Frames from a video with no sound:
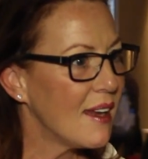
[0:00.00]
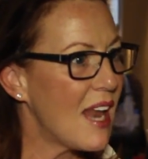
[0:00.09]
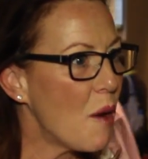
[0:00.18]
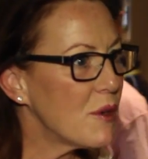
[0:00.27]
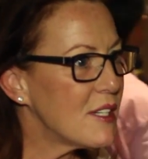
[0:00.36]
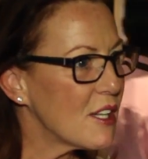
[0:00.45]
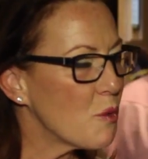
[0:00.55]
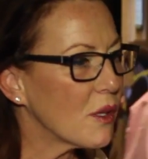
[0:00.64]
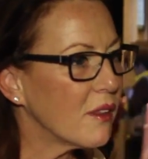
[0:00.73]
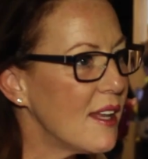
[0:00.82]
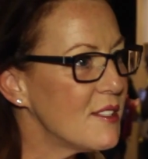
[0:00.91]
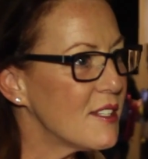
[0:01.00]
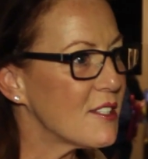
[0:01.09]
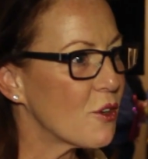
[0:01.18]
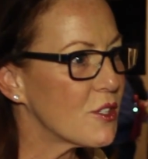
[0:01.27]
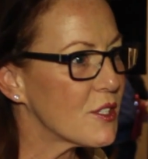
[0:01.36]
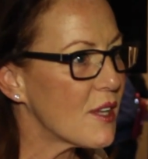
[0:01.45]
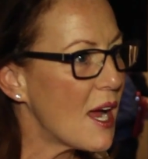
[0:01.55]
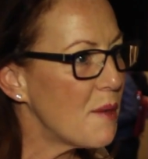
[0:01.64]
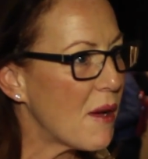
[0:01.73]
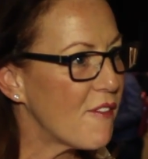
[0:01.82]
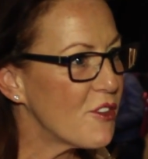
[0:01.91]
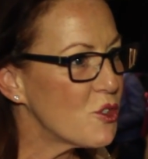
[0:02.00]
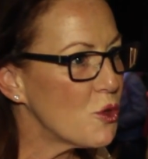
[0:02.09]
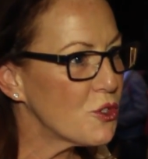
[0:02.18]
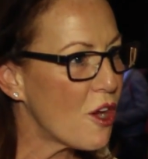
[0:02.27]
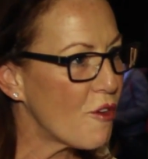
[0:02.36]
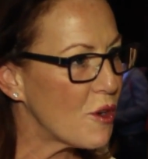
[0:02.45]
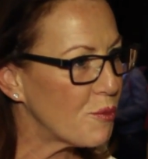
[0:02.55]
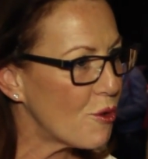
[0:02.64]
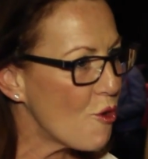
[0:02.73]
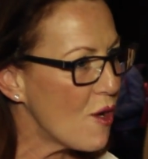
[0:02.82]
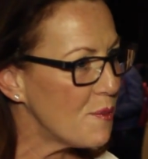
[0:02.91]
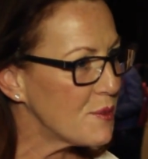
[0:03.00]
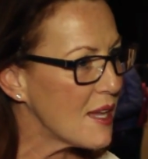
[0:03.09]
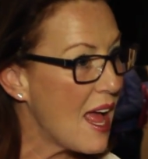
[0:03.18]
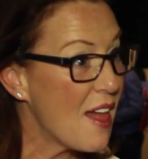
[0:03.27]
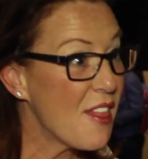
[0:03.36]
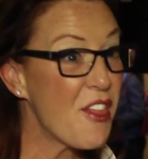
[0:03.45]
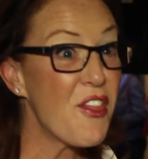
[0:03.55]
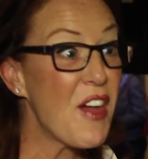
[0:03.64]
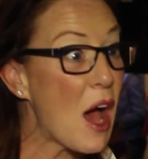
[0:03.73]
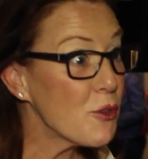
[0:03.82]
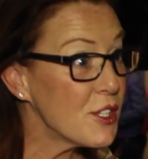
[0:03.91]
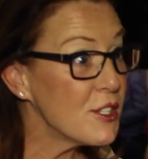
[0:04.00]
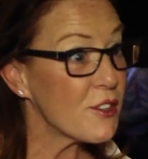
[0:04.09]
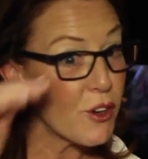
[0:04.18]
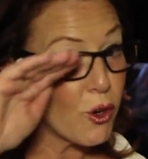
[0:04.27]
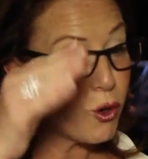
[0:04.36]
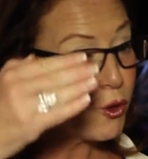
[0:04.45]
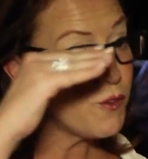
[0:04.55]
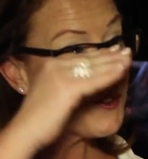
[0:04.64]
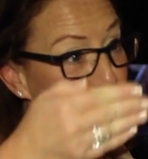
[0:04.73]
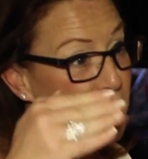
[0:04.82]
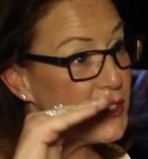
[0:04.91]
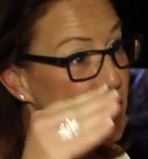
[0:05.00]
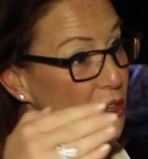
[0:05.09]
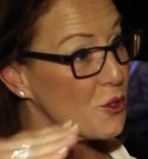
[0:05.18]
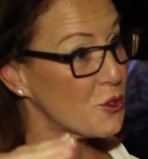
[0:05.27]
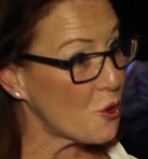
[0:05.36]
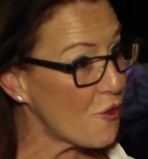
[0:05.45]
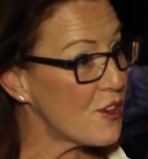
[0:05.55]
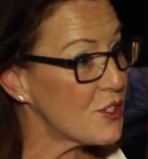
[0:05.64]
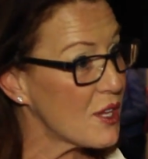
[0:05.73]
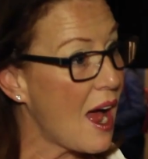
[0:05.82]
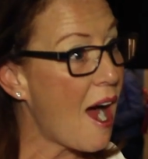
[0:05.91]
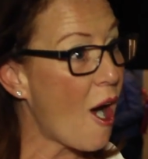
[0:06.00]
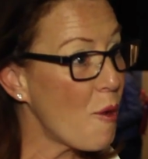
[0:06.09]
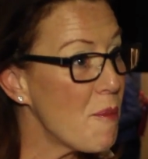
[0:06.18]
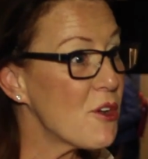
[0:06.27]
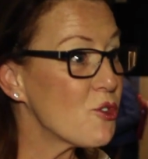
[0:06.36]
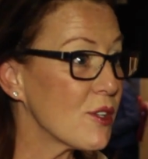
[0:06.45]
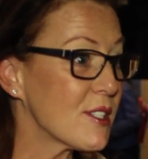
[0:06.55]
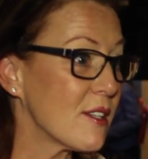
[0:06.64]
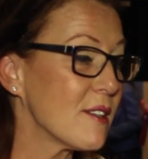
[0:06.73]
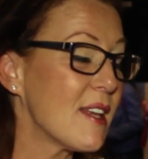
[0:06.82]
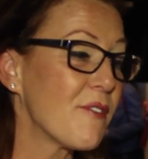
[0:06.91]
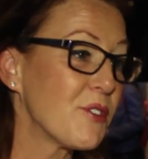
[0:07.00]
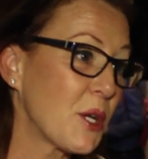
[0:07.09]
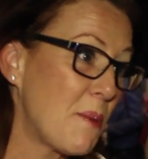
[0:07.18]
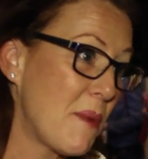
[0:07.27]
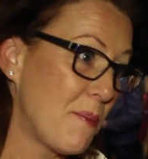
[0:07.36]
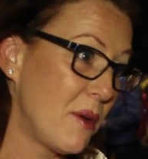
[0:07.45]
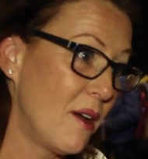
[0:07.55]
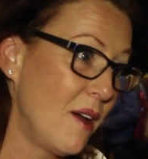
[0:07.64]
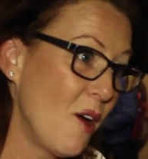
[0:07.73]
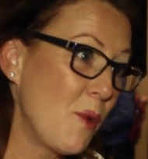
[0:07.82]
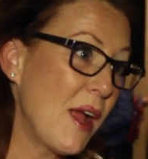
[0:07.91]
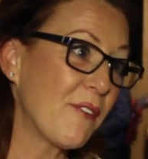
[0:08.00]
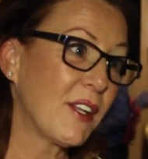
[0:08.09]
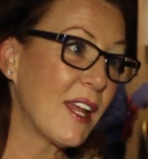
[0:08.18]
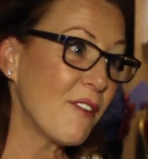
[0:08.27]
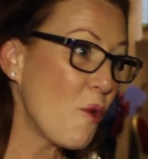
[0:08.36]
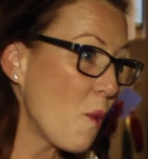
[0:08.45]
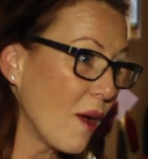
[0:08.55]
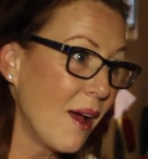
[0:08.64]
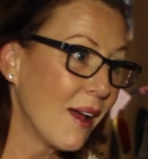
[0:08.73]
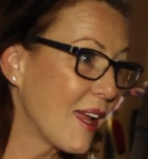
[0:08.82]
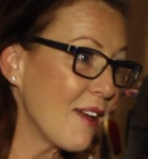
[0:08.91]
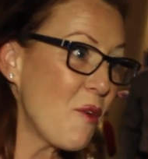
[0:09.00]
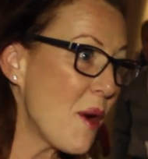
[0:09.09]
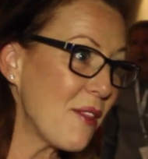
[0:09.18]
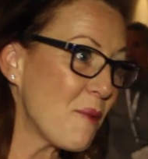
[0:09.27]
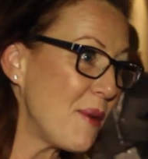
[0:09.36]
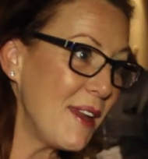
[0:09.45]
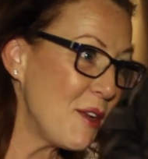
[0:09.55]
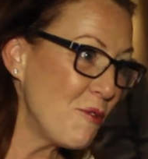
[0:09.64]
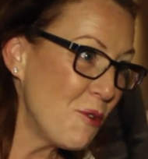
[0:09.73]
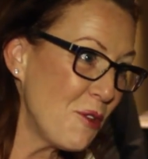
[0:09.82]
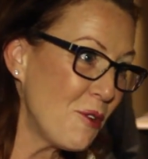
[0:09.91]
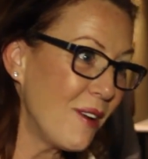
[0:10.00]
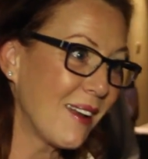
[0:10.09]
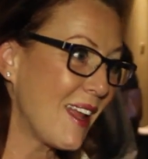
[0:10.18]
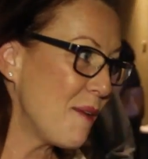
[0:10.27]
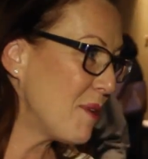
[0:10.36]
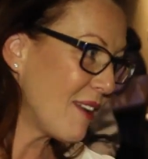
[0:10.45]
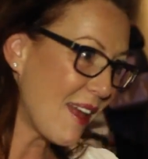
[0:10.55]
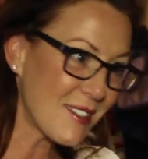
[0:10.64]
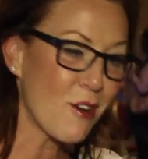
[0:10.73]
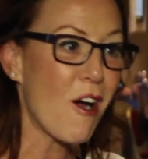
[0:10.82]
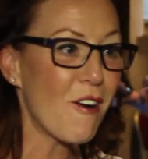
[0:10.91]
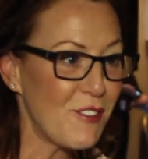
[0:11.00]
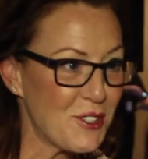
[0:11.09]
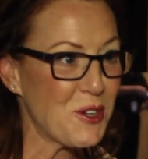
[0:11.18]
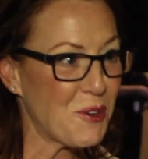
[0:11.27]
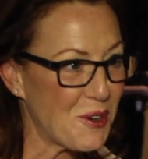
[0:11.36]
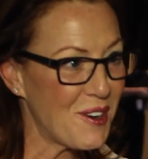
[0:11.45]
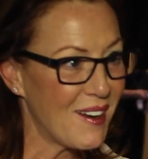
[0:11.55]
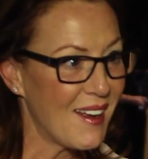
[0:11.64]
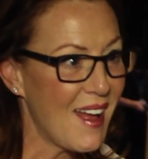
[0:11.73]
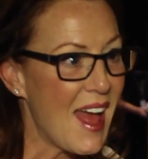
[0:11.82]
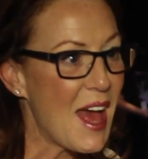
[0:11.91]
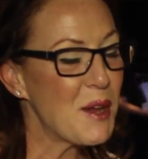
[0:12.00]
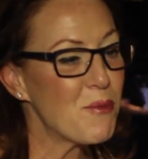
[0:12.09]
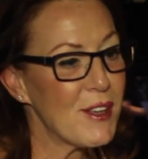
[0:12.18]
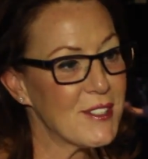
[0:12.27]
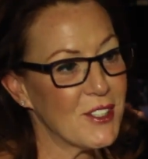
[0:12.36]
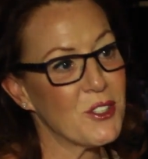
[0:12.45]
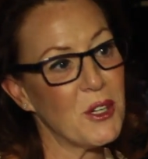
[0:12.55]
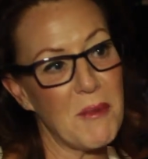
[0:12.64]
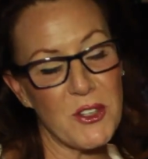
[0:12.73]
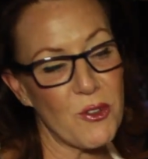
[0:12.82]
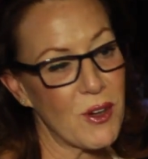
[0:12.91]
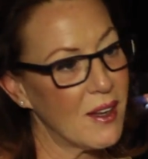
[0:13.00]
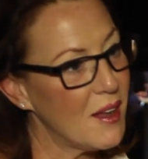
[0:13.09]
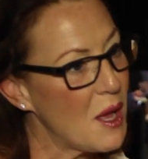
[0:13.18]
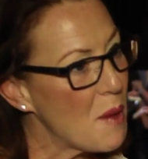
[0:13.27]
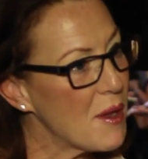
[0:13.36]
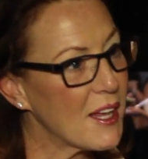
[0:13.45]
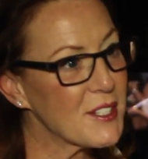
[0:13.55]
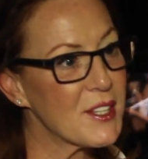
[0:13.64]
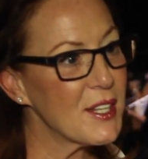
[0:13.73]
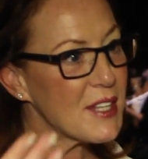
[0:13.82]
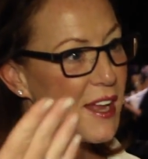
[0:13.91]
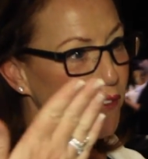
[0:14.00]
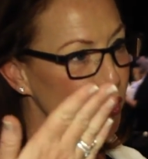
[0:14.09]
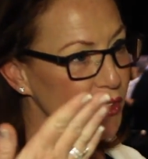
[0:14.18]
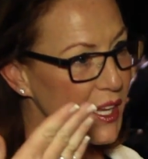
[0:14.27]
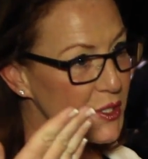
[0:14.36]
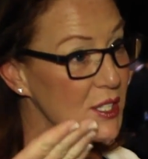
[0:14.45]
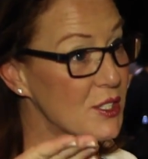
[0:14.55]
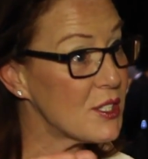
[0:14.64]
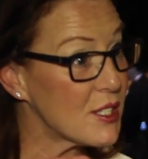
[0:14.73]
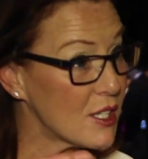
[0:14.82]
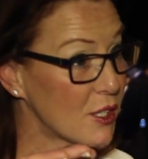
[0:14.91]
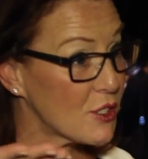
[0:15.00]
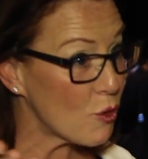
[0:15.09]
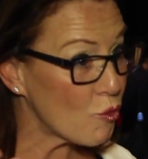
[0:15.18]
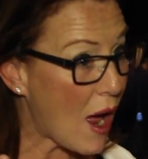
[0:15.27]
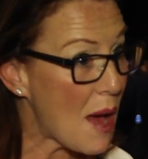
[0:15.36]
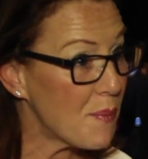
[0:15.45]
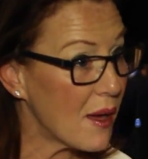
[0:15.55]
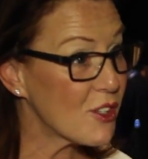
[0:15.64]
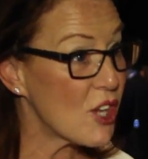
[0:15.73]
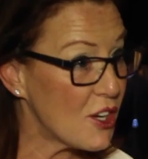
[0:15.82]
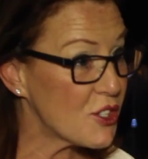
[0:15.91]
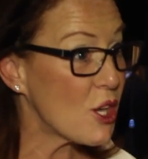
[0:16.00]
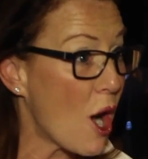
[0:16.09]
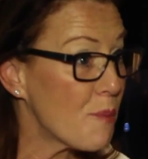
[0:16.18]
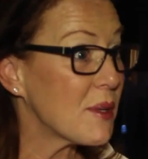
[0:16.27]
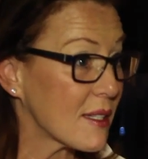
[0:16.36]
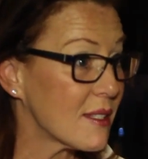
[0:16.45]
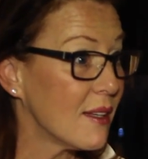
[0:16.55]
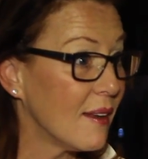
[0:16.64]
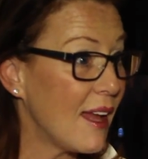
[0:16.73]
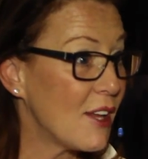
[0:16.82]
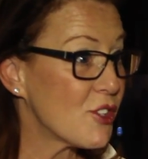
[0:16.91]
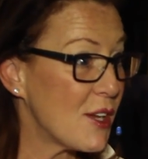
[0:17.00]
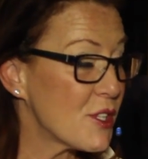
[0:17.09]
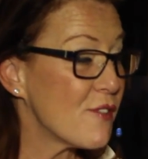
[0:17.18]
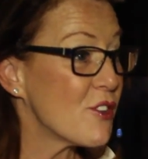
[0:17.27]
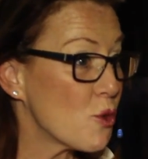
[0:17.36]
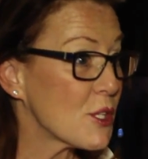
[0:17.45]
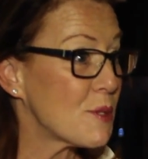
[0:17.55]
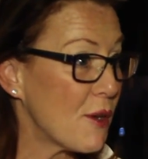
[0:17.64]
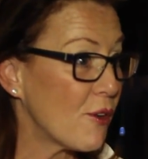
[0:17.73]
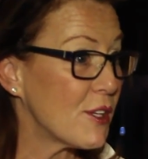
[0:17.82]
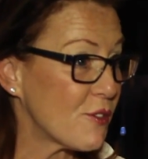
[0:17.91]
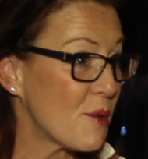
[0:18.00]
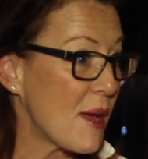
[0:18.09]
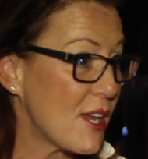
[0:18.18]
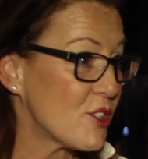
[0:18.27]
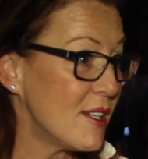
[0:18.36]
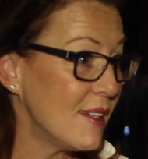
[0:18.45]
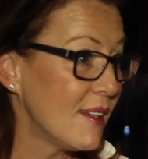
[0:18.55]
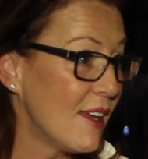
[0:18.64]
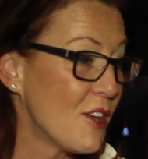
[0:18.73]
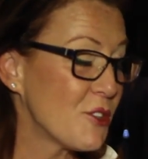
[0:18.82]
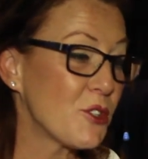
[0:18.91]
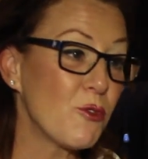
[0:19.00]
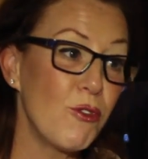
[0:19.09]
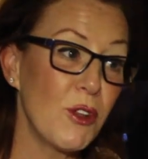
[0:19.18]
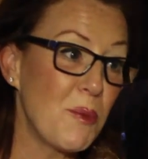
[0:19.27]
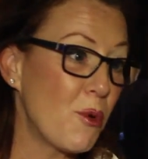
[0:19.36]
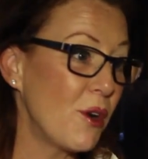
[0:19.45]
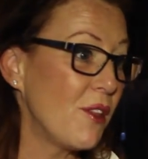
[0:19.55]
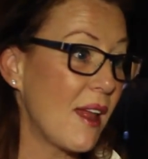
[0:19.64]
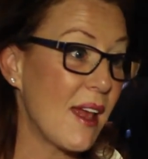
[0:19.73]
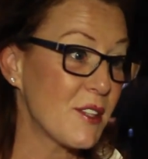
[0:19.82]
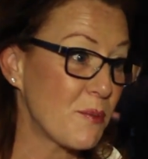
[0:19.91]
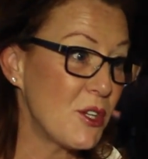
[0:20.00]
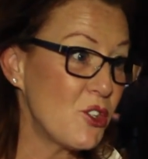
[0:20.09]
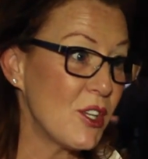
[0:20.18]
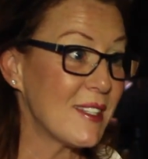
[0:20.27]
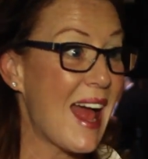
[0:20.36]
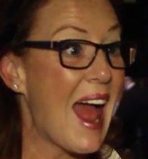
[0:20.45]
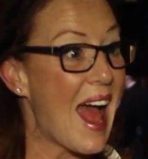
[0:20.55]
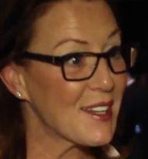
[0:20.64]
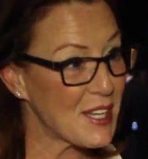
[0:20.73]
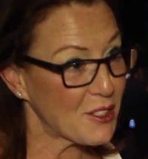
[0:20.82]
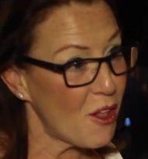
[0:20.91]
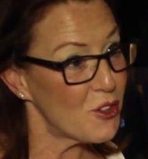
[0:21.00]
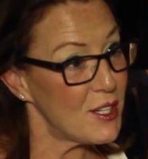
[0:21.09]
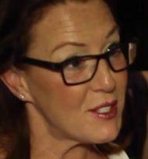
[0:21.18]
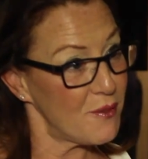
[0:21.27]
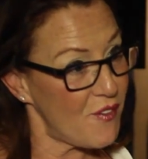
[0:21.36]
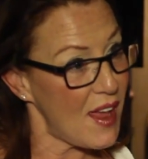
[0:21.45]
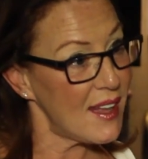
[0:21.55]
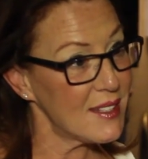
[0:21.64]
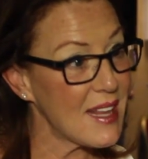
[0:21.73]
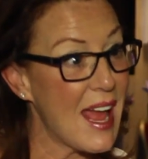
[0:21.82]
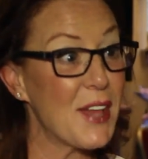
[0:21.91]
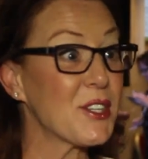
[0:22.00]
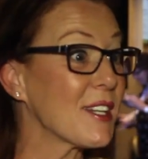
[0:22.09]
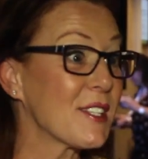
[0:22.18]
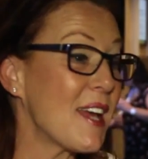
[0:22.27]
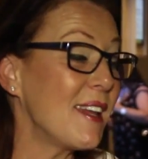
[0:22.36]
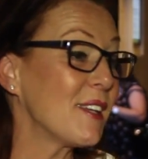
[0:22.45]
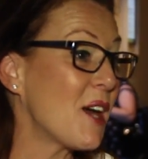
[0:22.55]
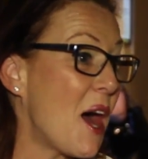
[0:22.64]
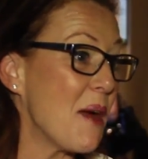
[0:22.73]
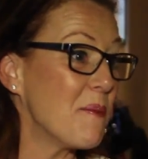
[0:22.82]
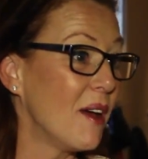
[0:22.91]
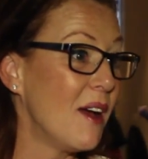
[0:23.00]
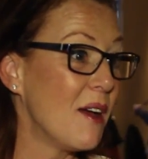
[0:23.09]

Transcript: Now we're dealing lenses that are designed by visual software programs, thousands of curves on a single surface. Our measuring skills have to come up. We have to give away the PD ruler and keep it as a coffee stirrer and embrace digital measuring, because things like vertex distance, tilt, and wrap change the optics and change the visual experience for the patient. So it's really important that as opticians, as technologies advance, it's an exciting time.